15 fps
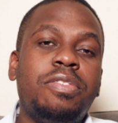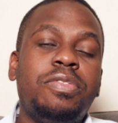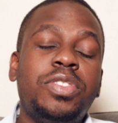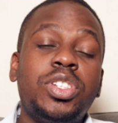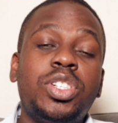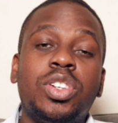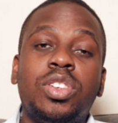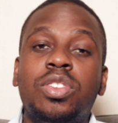
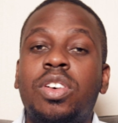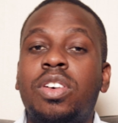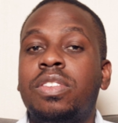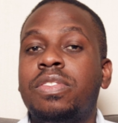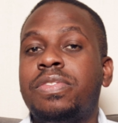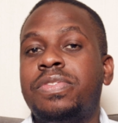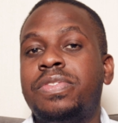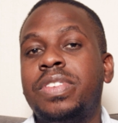version
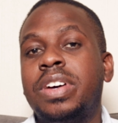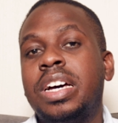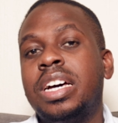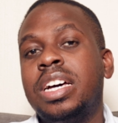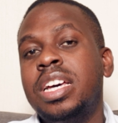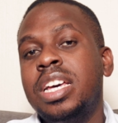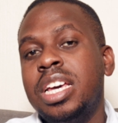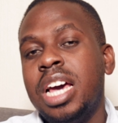of
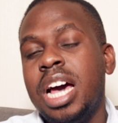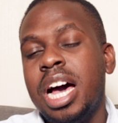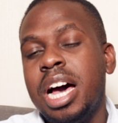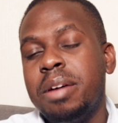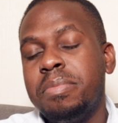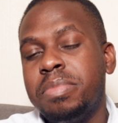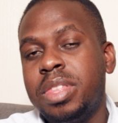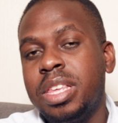uh,
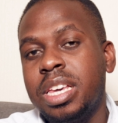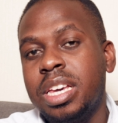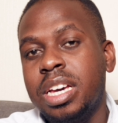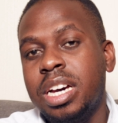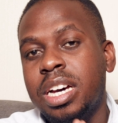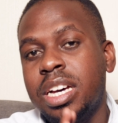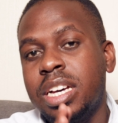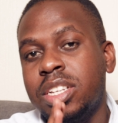um, the
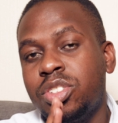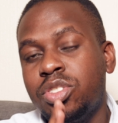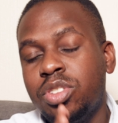uh,